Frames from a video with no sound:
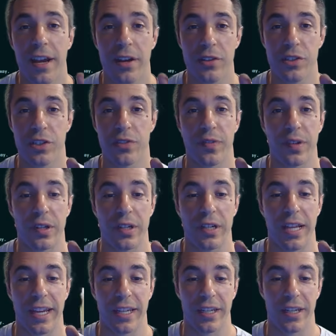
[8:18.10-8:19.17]
just for an
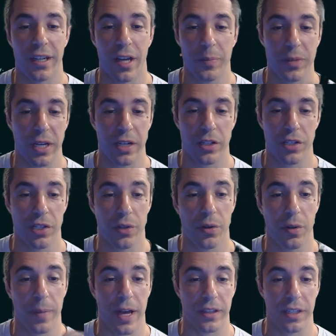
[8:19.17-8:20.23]
update or two
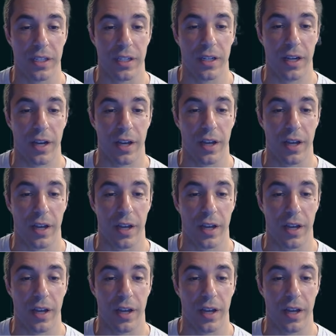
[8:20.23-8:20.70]
about the